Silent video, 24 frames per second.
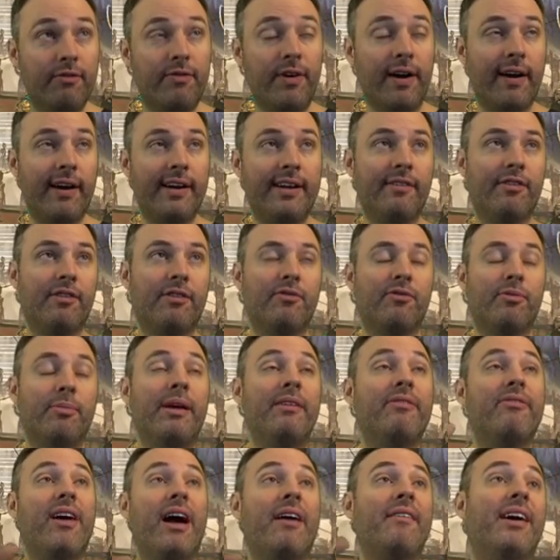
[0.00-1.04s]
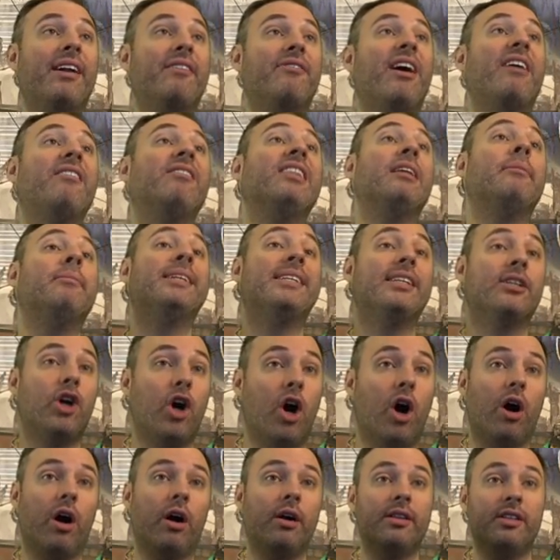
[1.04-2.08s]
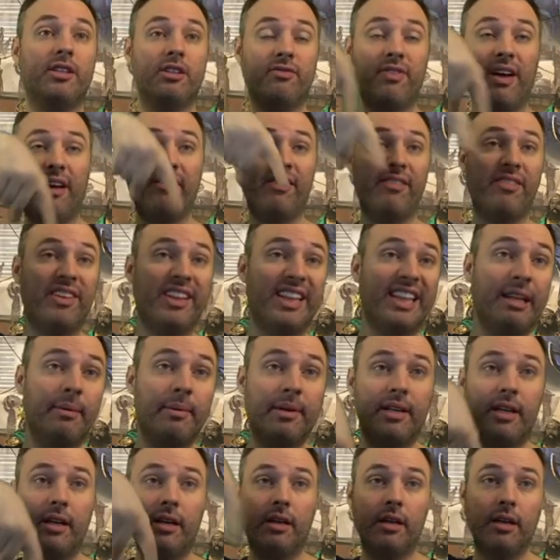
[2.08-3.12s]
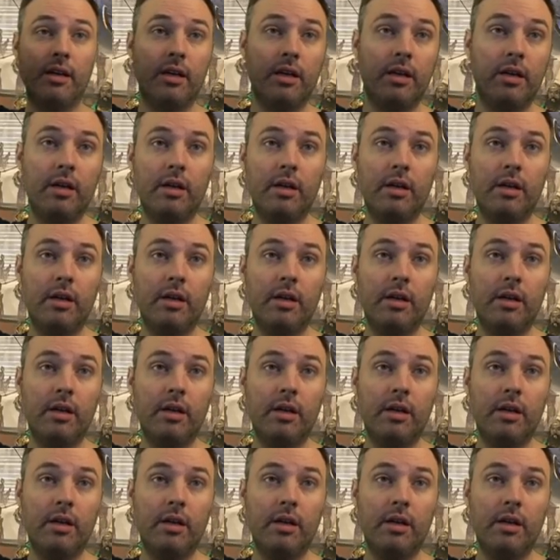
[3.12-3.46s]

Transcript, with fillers: Very different from a five out of five limited card. This is five out of five limited.